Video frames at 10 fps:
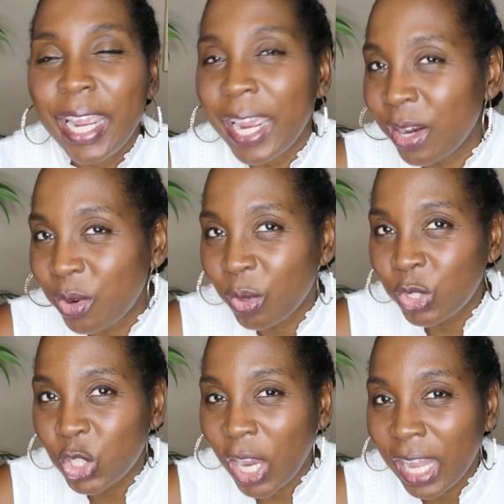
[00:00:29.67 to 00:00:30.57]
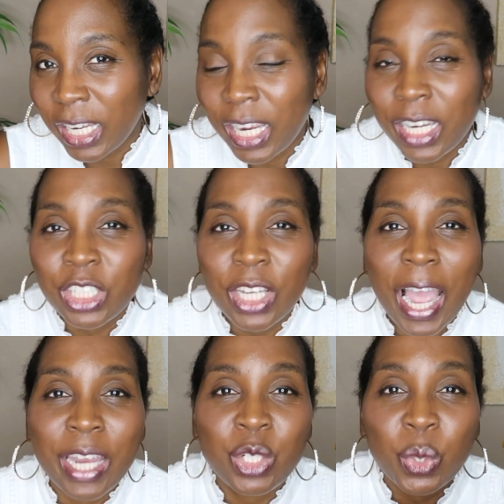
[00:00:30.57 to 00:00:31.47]
hair growth challenge
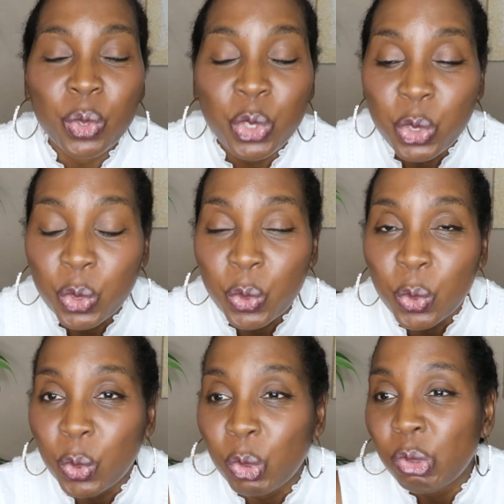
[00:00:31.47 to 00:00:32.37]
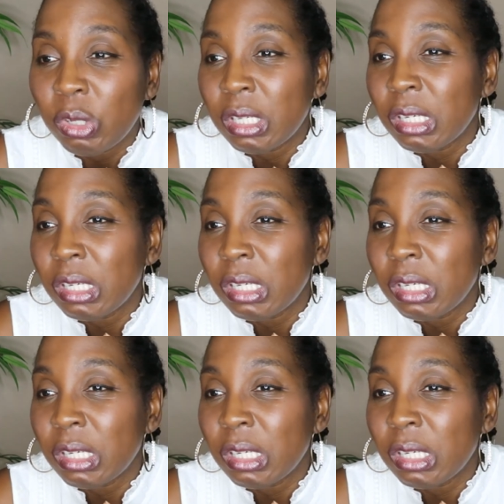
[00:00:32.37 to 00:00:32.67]
i don't do